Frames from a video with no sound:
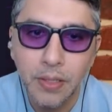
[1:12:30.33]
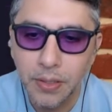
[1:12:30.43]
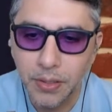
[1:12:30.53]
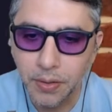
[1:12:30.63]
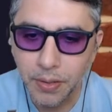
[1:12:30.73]

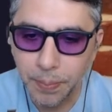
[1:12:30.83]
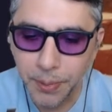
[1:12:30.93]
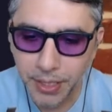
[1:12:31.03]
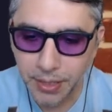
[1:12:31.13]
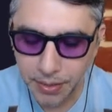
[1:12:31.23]
No
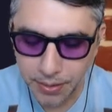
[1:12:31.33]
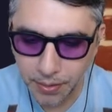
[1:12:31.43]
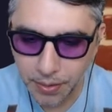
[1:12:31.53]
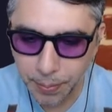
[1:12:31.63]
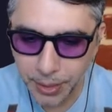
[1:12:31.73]

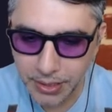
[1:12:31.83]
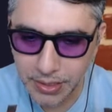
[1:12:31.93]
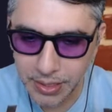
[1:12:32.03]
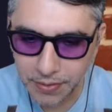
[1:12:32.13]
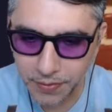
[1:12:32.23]
complaints
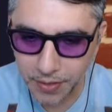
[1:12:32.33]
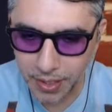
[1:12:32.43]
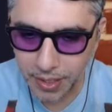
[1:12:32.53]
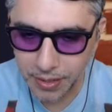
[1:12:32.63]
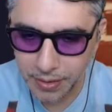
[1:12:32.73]
thus
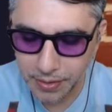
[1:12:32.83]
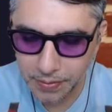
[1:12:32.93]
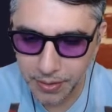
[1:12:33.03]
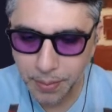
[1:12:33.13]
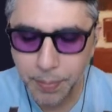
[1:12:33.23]
far.
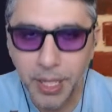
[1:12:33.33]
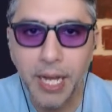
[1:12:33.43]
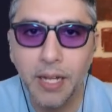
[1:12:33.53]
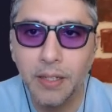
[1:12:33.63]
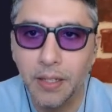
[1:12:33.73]

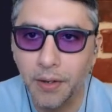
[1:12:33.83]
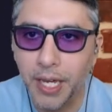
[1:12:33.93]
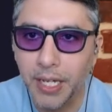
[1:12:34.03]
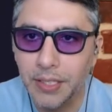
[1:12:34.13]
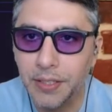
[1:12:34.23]
Recompile.
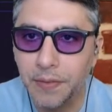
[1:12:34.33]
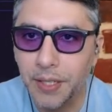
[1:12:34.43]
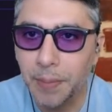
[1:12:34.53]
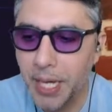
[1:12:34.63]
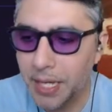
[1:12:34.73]
Okay, so the
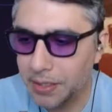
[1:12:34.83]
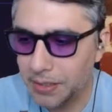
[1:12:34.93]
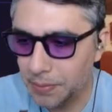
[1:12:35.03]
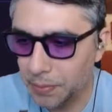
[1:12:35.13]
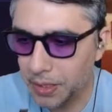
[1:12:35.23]
recompile
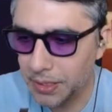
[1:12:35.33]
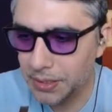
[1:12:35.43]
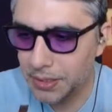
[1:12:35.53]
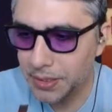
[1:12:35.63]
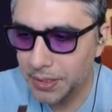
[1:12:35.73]

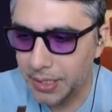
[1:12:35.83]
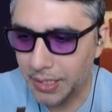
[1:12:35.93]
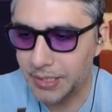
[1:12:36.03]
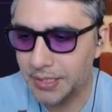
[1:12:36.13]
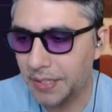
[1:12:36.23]
worked. And let's
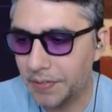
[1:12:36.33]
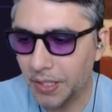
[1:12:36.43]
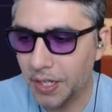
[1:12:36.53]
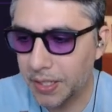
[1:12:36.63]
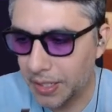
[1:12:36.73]
just see if the
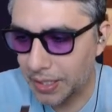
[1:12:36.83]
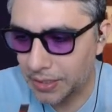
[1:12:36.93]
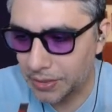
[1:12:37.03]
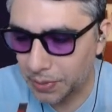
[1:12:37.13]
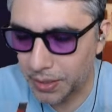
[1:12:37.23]
guard
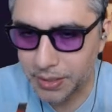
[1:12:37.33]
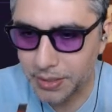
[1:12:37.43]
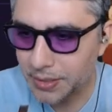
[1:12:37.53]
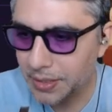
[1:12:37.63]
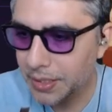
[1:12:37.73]
clause works.